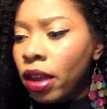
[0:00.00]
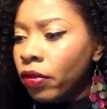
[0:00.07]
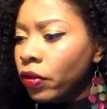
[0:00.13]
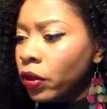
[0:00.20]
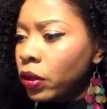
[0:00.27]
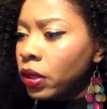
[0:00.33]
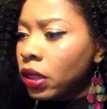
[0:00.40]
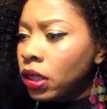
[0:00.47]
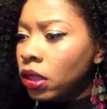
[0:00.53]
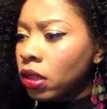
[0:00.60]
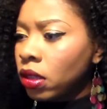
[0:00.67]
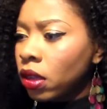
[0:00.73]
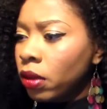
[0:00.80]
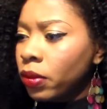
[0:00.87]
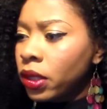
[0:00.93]
have used
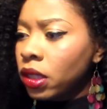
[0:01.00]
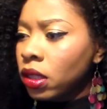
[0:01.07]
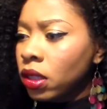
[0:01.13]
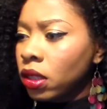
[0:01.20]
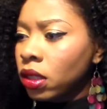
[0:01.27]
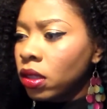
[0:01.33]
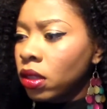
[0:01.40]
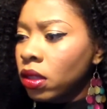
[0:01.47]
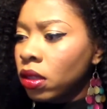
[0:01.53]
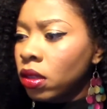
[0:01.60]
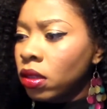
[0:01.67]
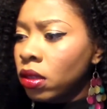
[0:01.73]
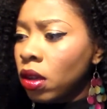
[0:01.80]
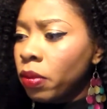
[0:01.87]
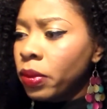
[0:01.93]
this soap. This
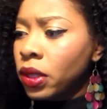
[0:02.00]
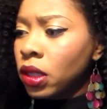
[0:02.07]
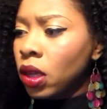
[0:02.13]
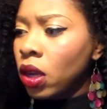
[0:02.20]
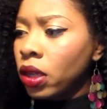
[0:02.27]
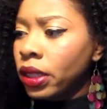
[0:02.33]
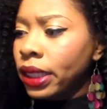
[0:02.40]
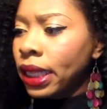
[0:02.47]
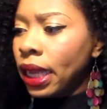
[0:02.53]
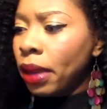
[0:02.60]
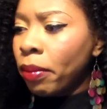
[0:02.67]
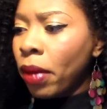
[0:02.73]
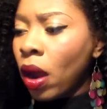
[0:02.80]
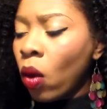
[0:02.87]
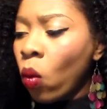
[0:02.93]
soap is called
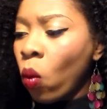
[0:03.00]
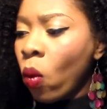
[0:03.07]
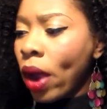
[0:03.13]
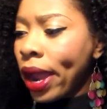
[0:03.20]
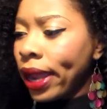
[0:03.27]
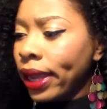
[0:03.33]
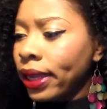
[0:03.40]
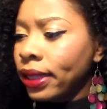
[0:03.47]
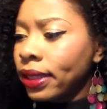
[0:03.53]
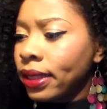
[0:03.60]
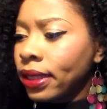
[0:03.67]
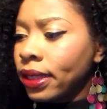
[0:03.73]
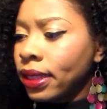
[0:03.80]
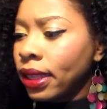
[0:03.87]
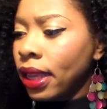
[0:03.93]
Derma White
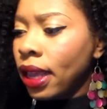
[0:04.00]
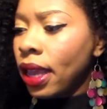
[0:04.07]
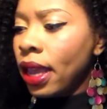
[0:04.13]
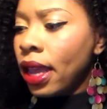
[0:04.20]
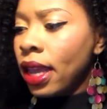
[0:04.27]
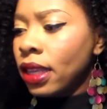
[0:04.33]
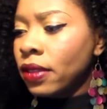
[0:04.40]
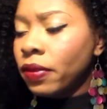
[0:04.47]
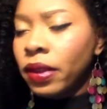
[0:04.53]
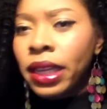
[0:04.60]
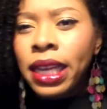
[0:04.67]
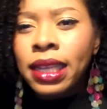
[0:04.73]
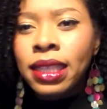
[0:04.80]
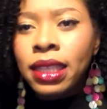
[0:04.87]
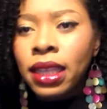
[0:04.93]

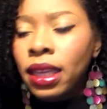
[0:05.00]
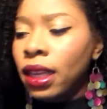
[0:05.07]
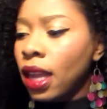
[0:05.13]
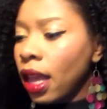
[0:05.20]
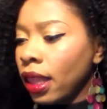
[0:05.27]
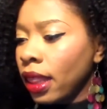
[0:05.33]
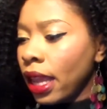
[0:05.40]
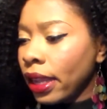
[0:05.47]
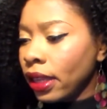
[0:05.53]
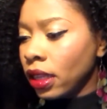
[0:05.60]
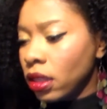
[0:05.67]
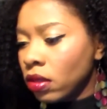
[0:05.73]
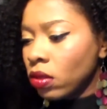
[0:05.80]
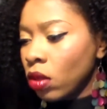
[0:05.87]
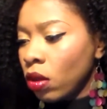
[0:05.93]
Exfoliating and
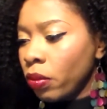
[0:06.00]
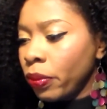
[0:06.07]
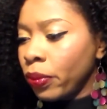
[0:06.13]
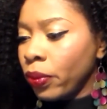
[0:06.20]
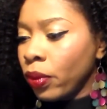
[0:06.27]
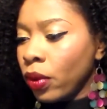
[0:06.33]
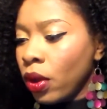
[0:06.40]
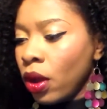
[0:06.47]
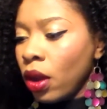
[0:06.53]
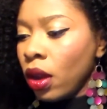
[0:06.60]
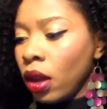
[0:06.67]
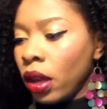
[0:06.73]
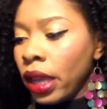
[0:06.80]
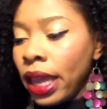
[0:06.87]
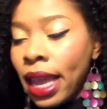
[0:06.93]
Lightening Soap.
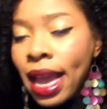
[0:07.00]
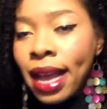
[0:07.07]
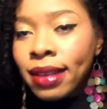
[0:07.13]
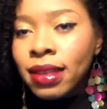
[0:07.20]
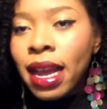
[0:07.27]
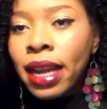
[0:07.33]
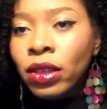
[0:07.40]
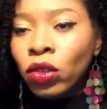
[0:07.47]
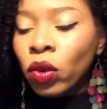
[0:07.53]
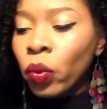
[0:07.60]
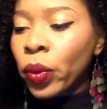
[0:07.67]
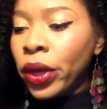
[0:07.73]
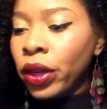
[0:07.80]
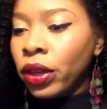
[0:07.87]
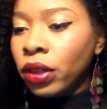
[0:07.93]
It has
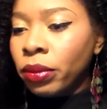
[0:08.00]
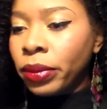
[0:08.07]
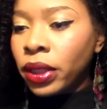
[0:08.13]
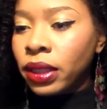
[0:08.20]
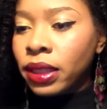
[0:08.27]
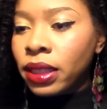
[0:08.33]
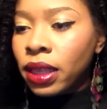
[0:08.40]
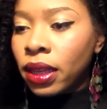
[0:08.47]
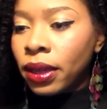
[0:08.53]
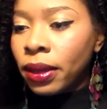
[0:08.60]
hydroquinone, but